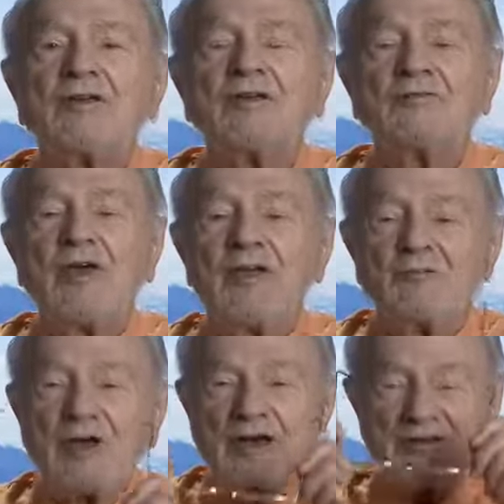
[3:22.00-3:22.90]

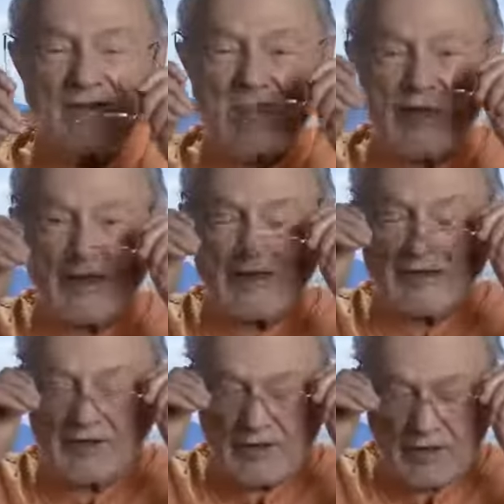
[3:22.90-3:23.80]
Vedavyasa in the
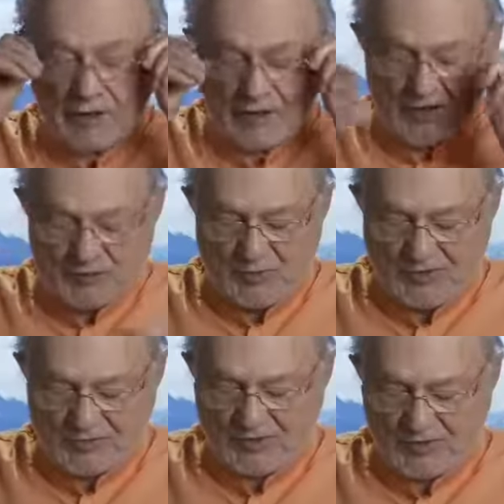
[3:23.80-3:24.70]
Gita
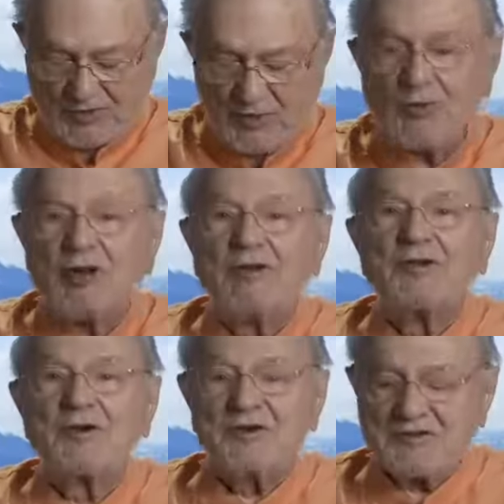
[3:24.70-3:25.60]
speaks of the tumult
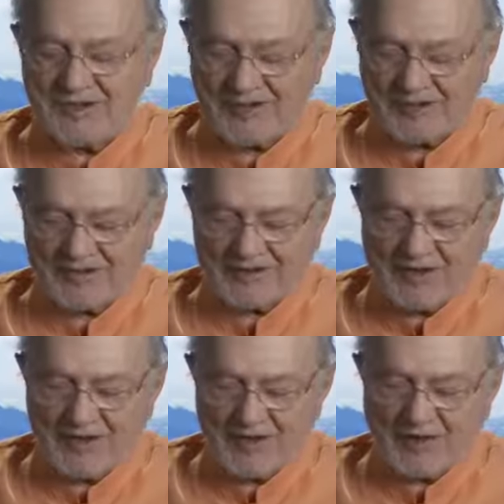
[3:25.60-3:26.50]
the good side is
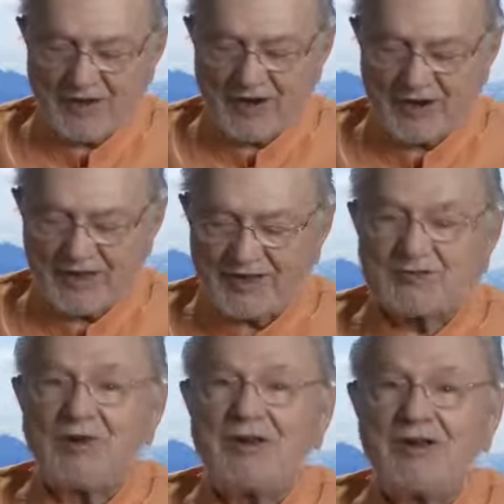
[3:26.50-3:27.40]
creating,
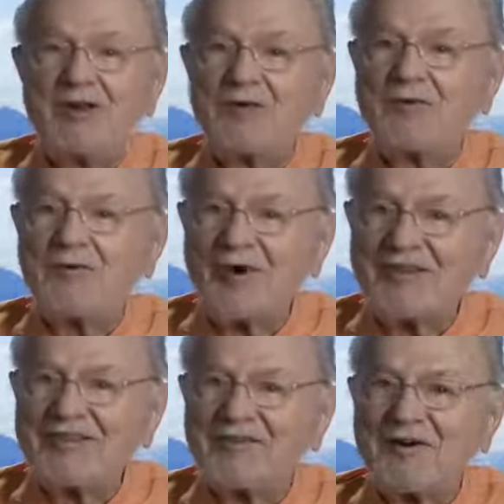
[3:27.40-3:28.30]
that's really not
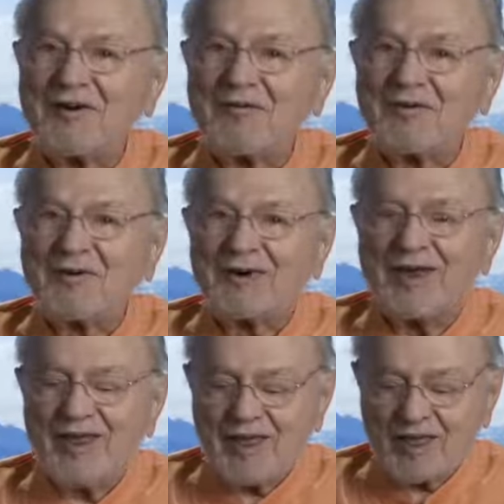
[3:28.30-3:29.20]
quite the right
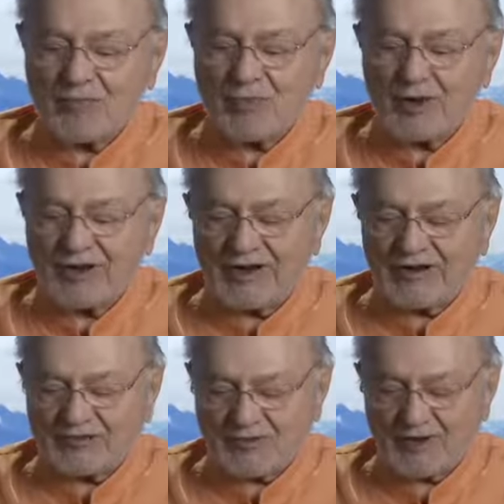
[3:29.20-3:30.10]
word, but
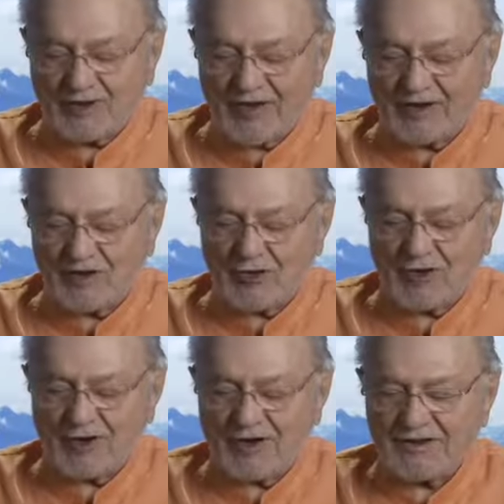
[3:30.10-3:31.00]
it's fun. I don't know
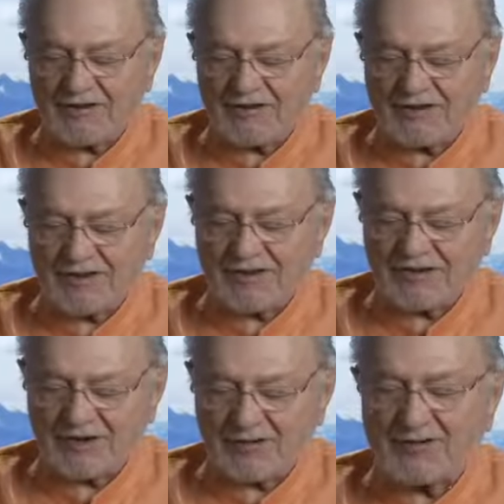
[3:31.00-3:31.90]
what it is in
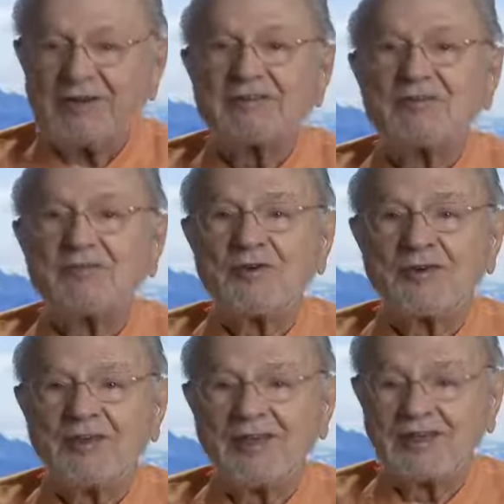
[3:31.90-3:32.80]
Sanskrit, but it's
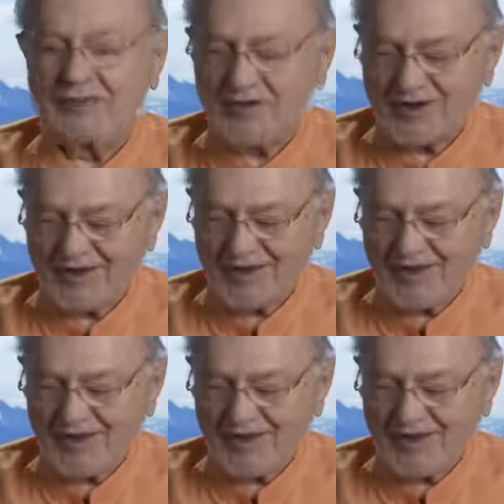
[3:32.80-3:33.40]
fun anyway.